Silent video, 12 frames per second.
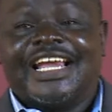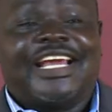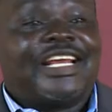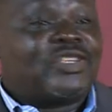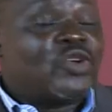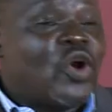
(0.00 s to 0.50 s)
It
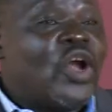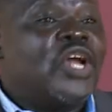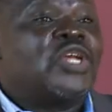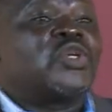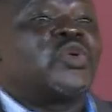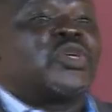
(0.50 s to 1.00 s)
is
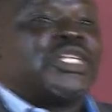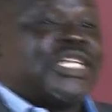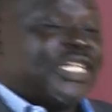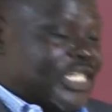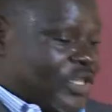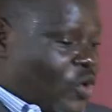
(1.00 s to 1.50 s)
going to
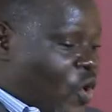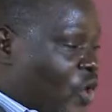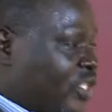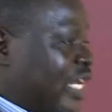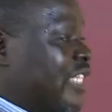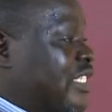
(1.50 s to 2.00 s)
reach,
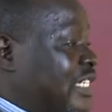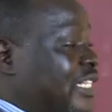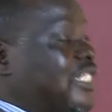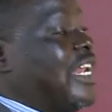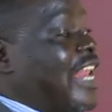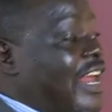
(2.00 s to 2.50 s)
cause us
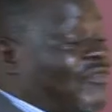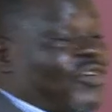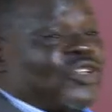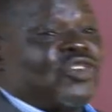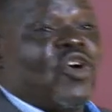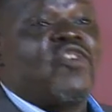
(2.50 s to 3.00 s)
reach
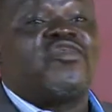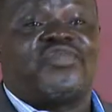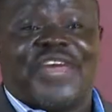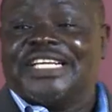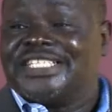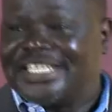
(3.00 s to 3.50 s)
levels of
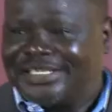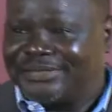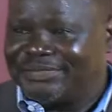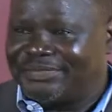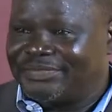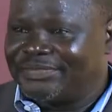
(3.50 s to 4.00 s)
fainting.
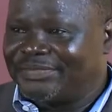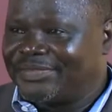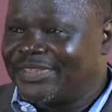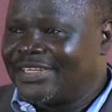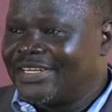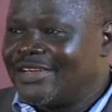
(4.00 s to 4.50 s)

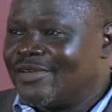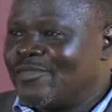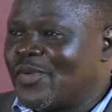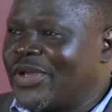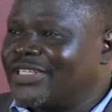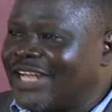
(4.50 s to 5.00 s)

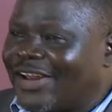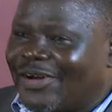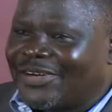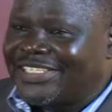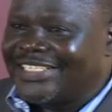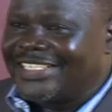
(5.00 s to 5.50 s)
Praise the
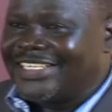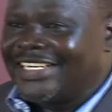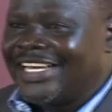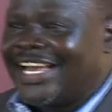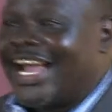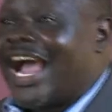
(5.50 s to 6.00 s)
Lord.
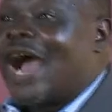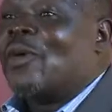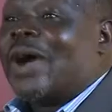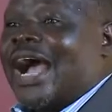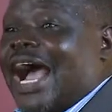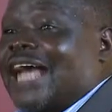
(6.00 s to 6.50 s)

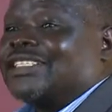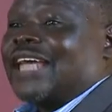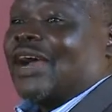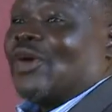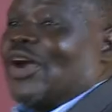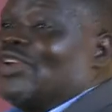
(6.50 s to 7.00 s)
Our hearts
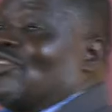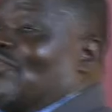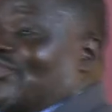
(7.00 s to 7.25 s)
are going to